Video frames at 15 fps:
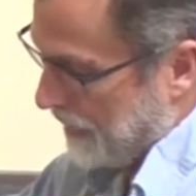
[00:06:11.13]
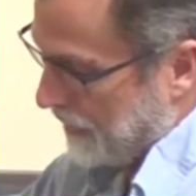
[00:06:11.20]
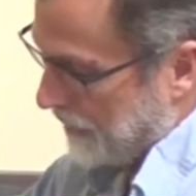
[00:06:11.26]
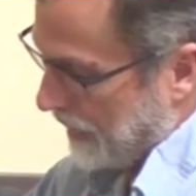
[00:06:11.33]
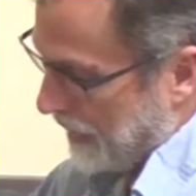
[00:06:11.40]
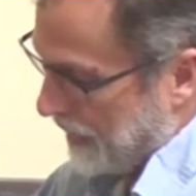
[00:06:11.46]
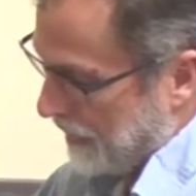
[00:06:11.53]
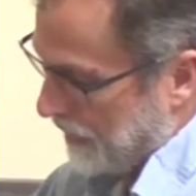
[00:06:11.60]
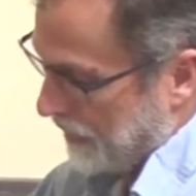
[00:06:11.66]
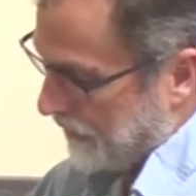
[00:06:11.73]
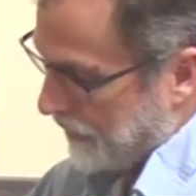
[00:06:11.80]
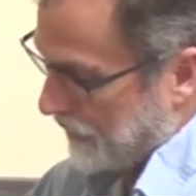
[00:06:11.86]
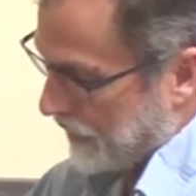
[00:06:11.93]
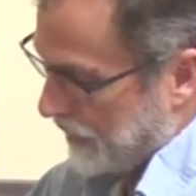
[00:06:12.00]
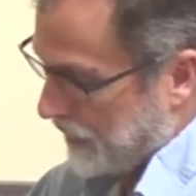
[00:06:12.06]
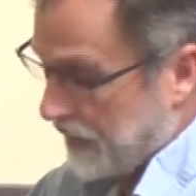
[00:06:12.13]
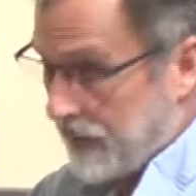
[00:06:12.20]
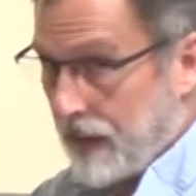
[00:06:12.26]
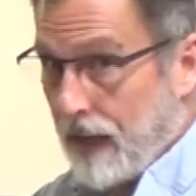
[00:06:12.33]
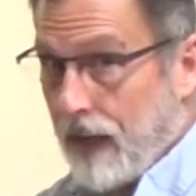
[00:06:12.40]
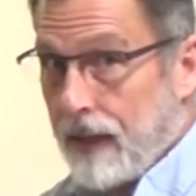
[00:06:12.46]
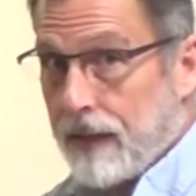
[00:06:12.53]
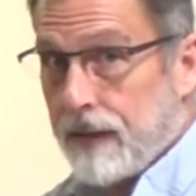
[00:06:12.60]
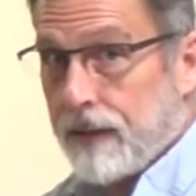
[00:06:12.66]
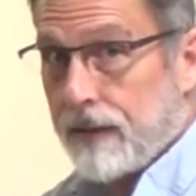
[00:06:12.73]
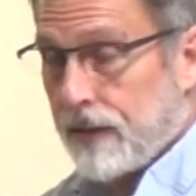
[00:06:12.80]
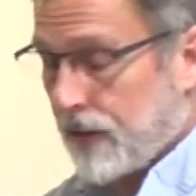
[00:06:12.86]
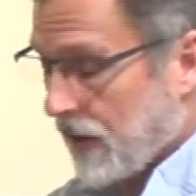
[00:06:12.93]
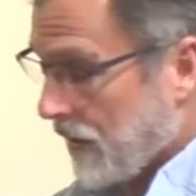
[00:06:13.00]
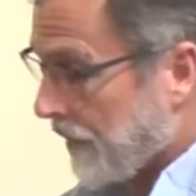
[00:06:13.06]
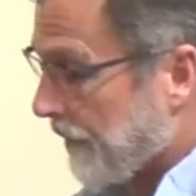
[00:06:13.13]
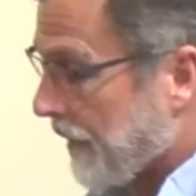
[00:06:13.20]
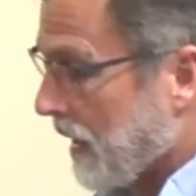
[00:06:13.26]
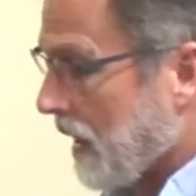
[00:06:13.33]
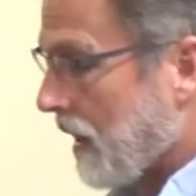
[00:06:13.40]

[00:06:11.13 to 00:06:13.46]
right here, if you can see that. So